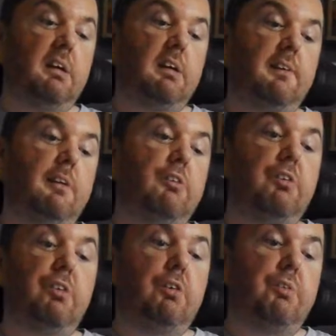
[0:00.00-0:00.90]
These
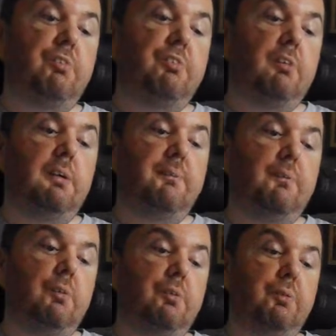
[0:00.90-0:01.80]
non-fried
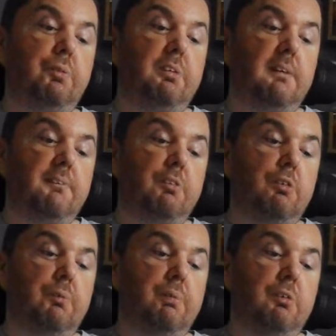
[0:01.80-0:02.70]
morsels have a
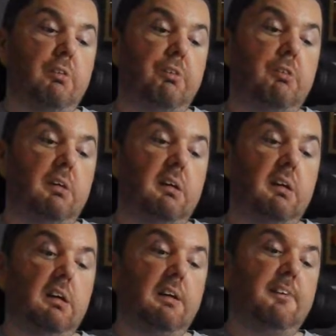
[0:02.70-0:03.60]
super crunchy
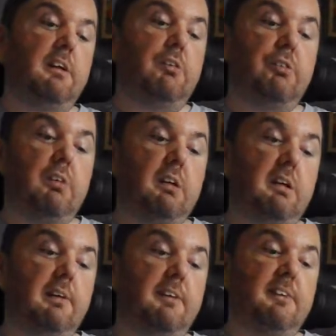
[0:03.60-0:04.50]
texture
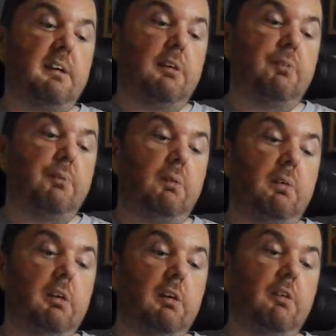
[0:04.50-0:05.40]
and the taste will
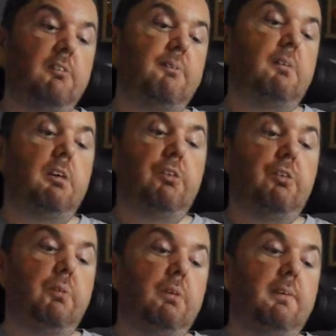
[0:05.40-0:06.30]
remind
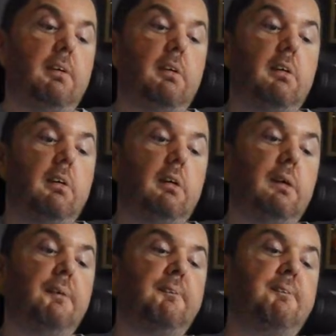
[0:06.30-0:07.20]
you of the
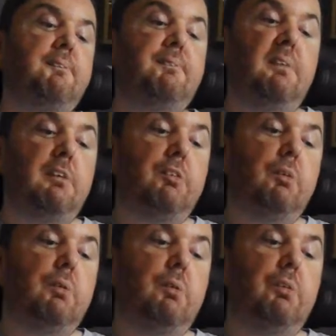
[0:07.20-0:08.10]
best
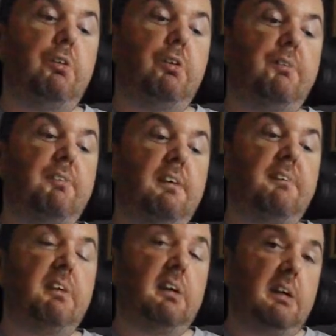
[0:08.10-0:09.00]
corn you've
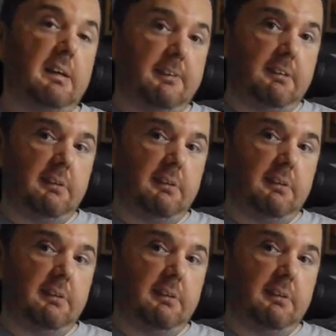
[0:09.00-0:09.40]
ever had.